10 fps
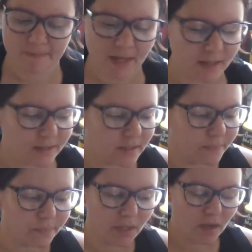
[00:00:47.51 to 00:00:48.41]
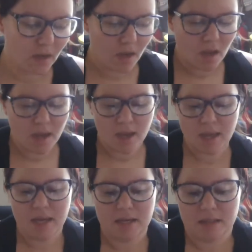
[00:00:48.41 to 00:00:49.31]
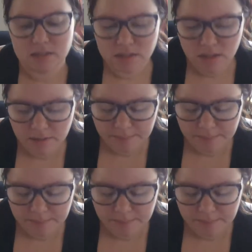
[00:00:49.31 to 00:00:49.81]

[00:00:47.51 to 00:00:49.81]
I liked it. And